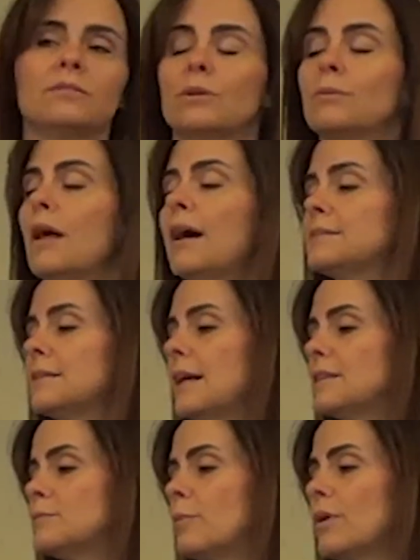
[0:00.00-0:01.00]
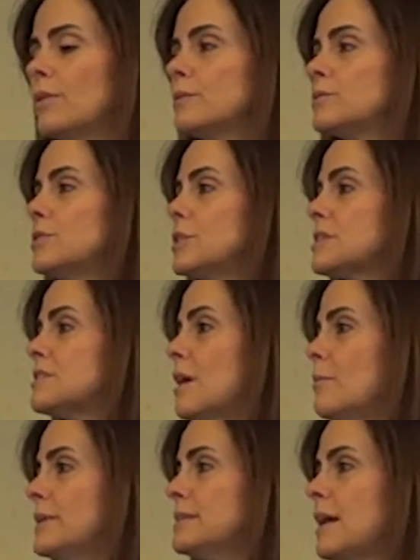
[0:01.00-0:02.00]
So lots, lots more. Those are just
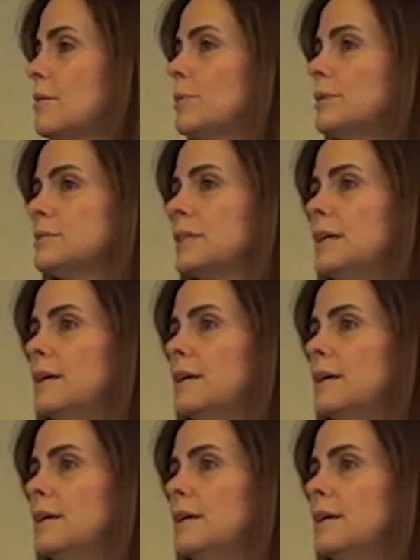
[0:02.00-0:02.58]
some examples.